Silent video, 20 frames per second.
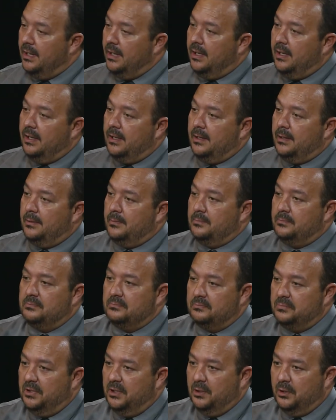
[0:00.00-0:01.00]
Mm-hmm.
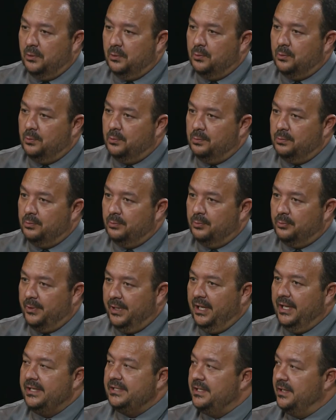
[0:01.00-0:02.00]
You know,
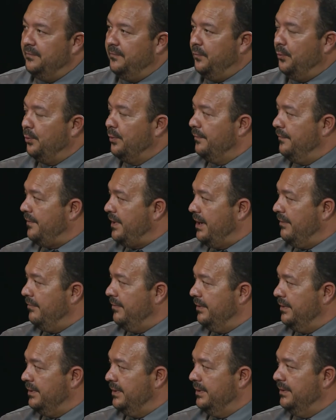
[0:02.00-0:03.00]
releasing 400 to
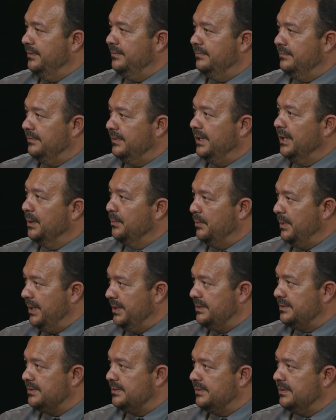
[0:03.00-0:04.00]
500
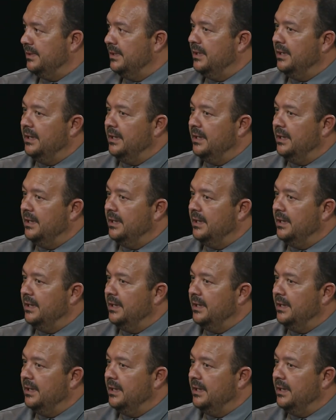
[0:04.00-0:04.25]
inmates,